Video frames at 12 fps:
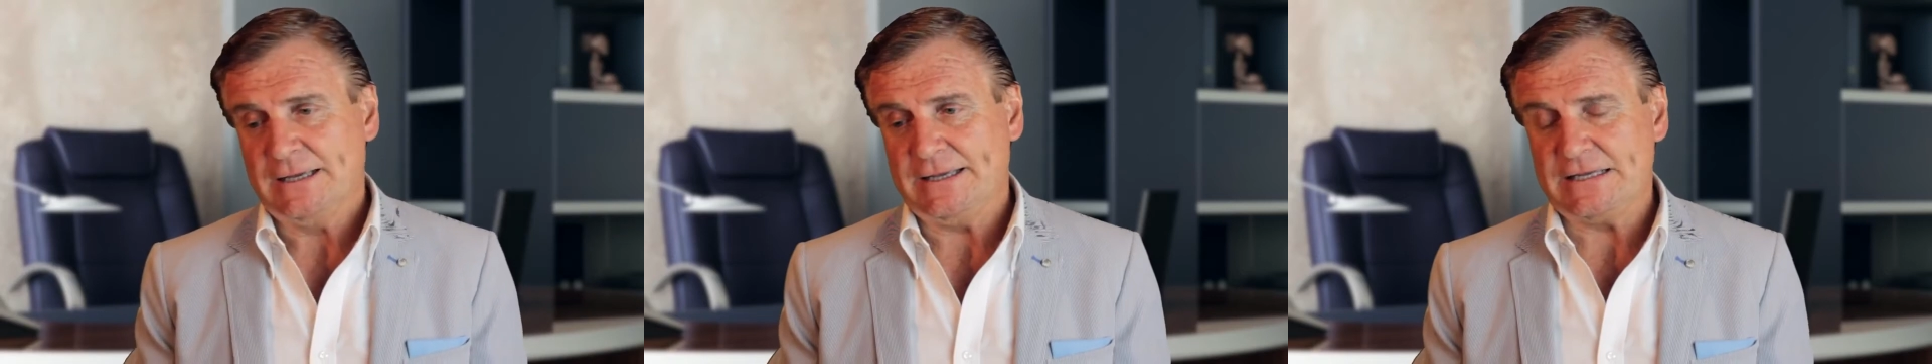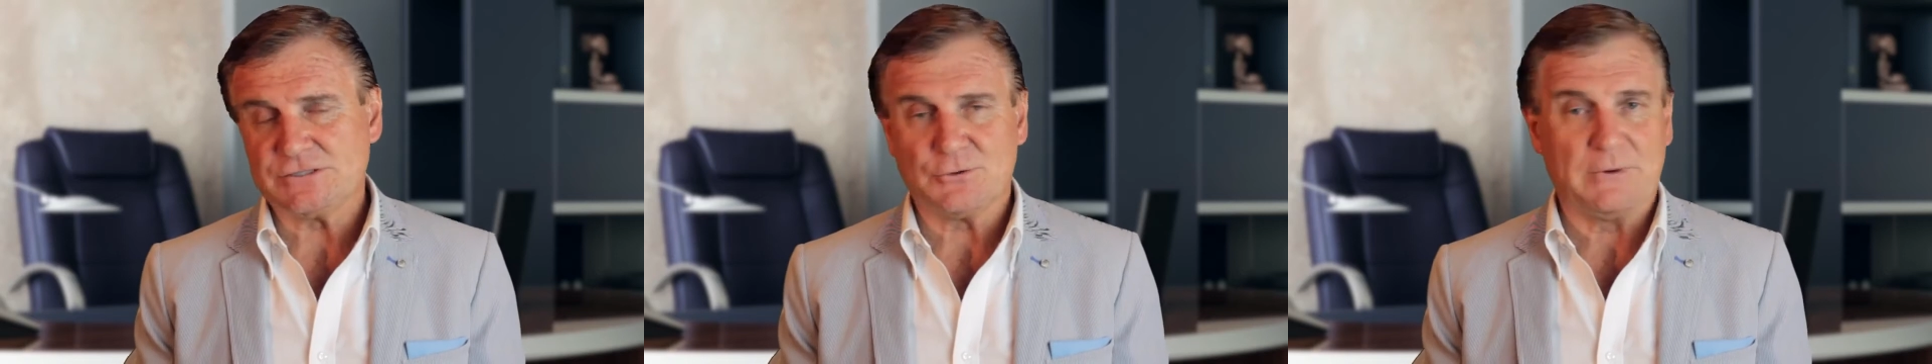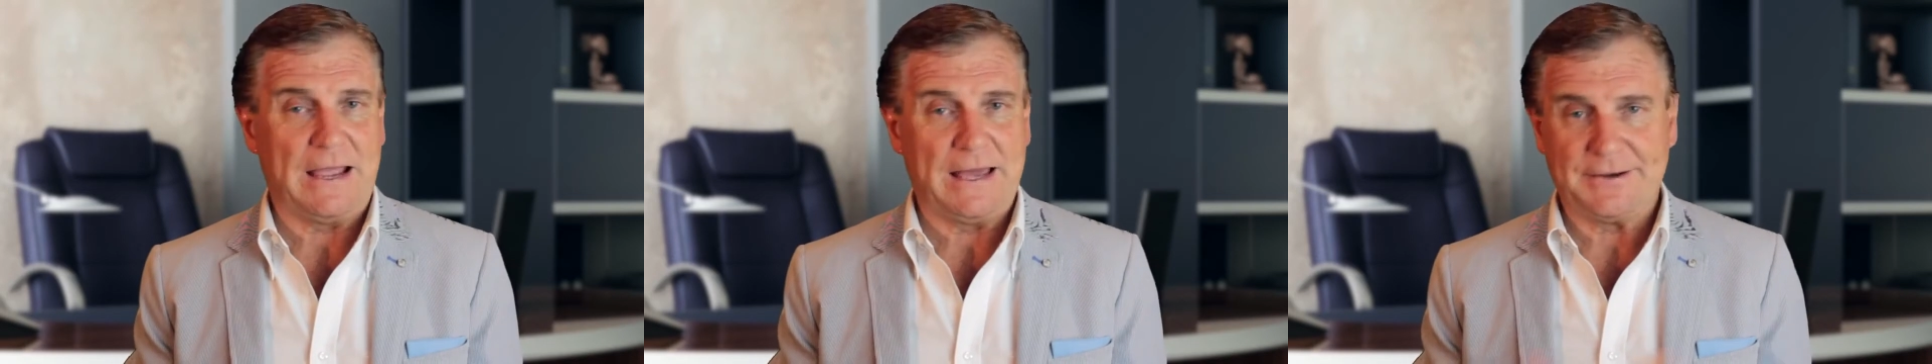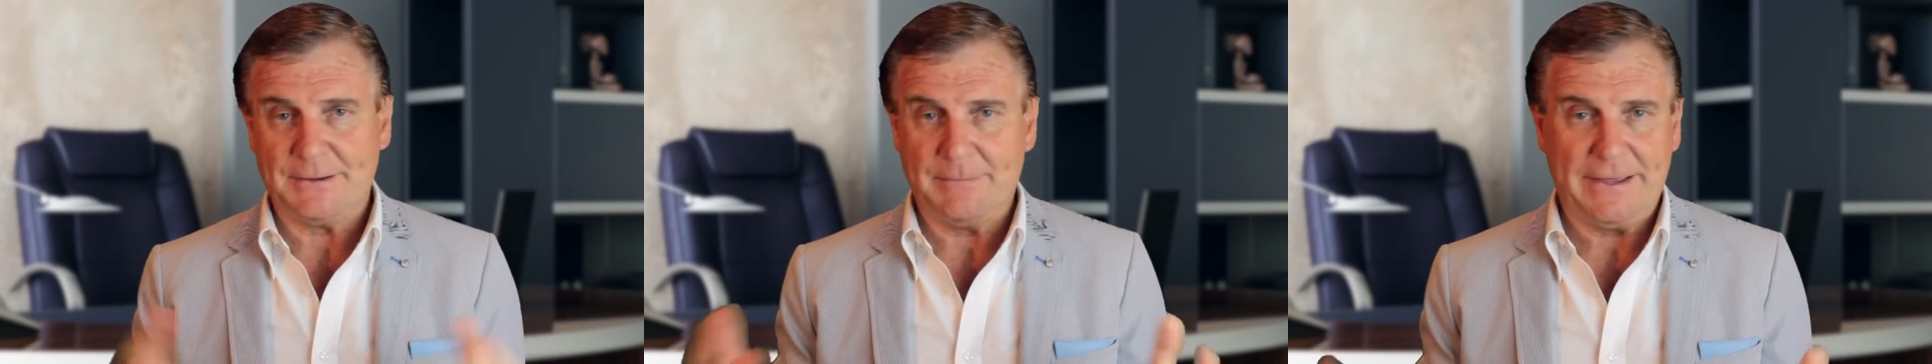is
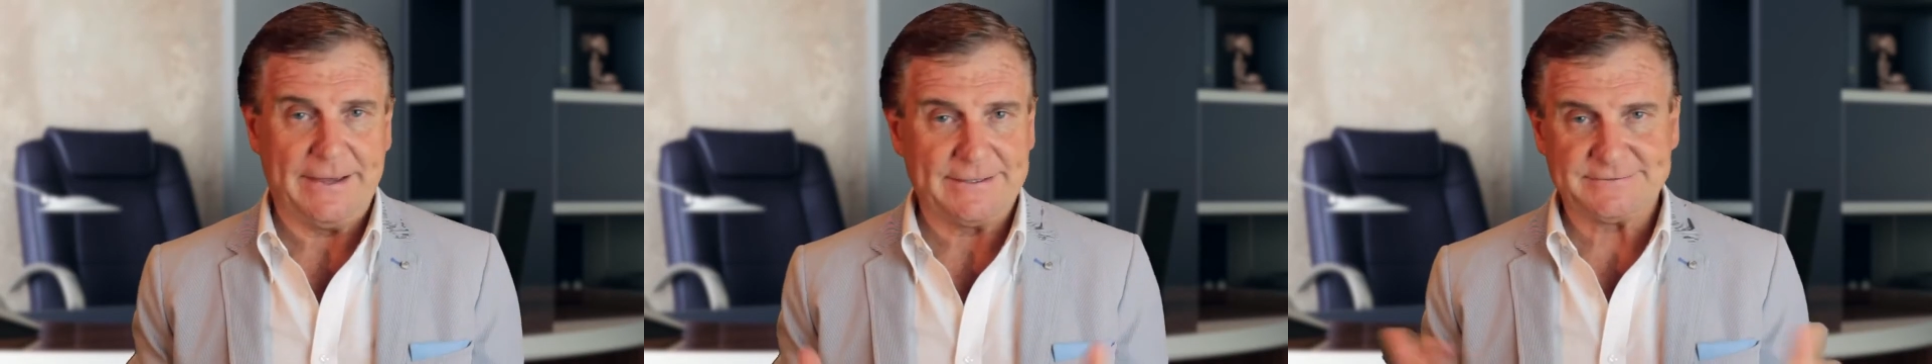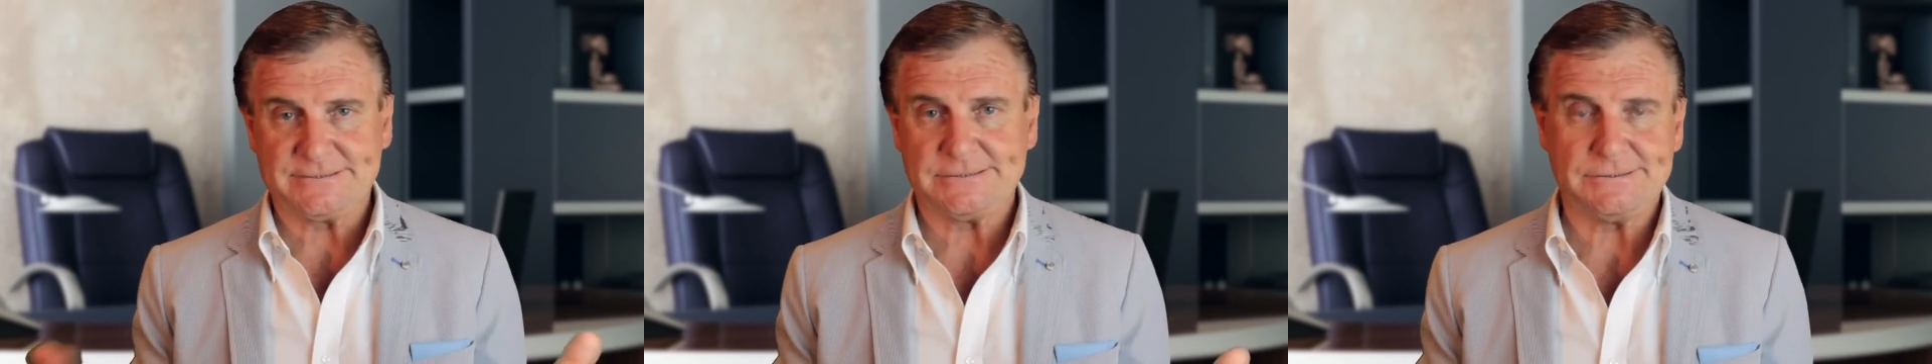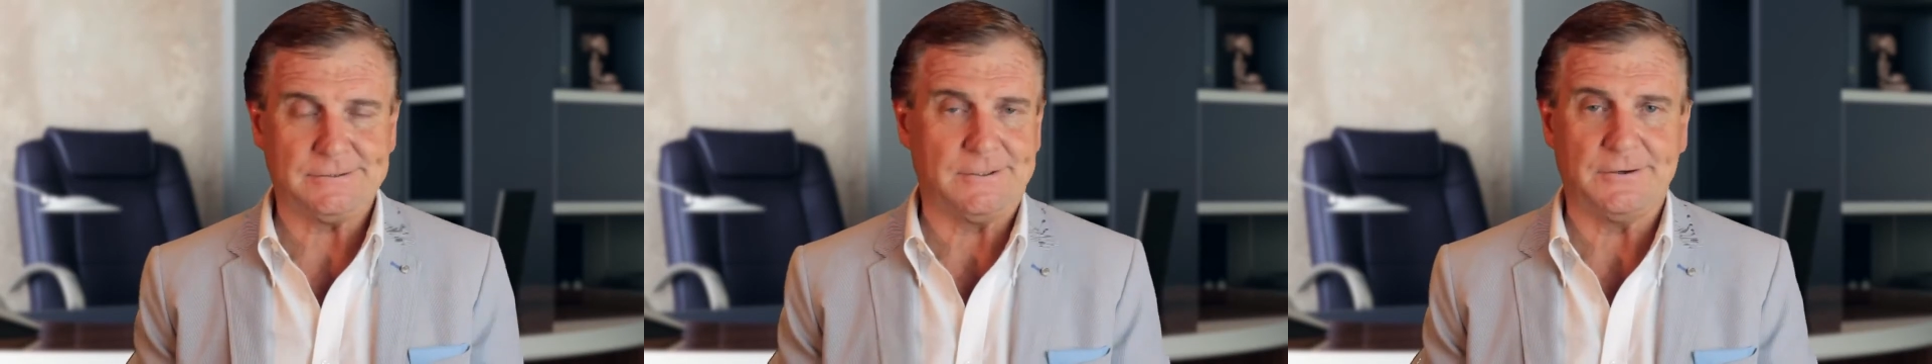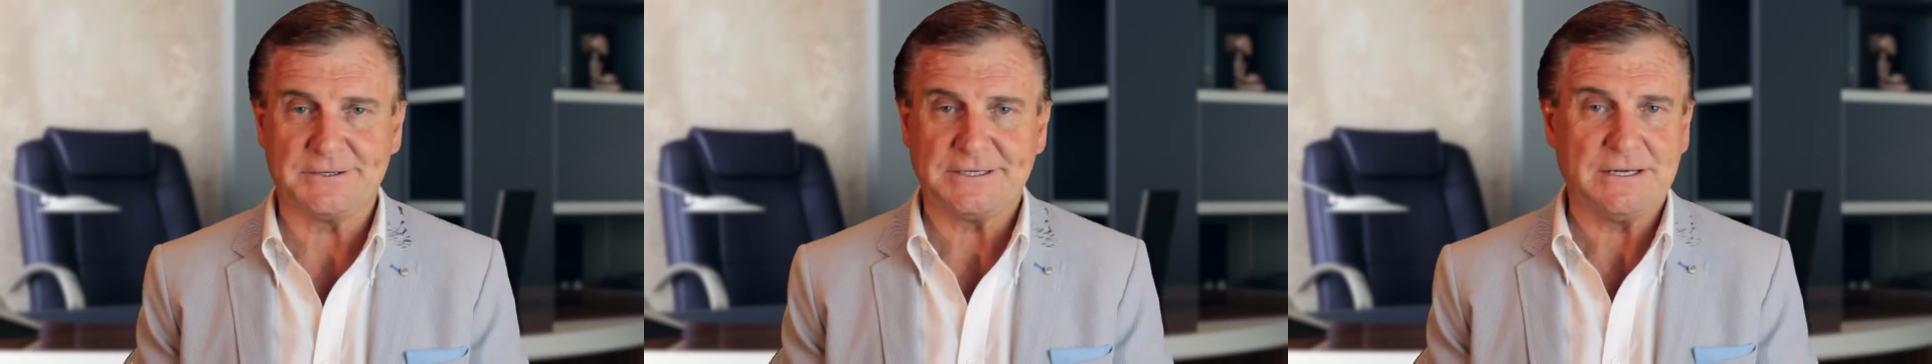around about,
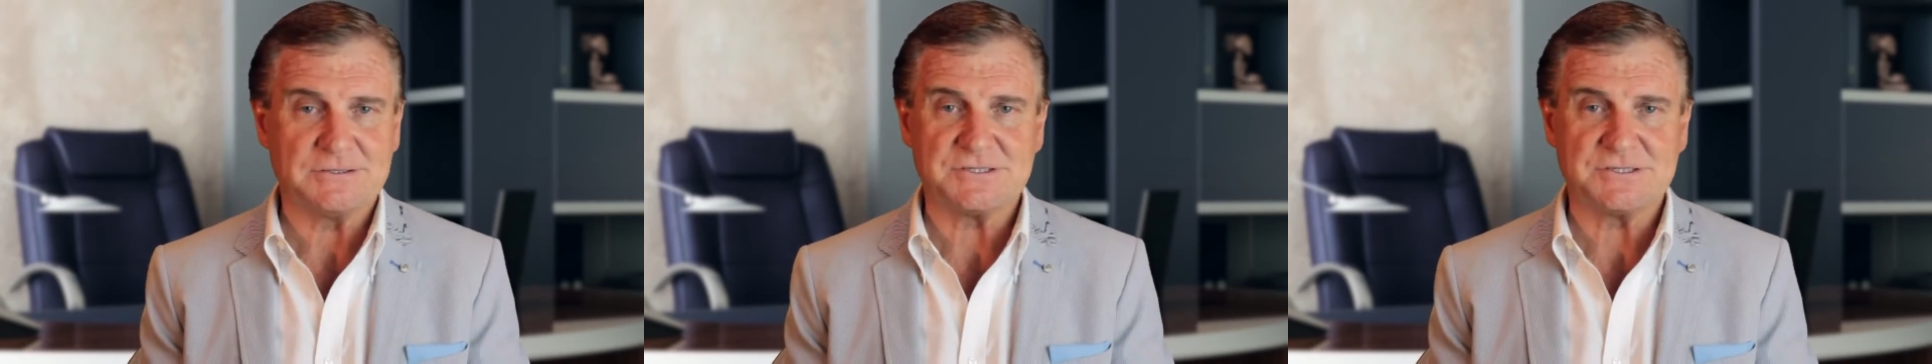oh, I don't know,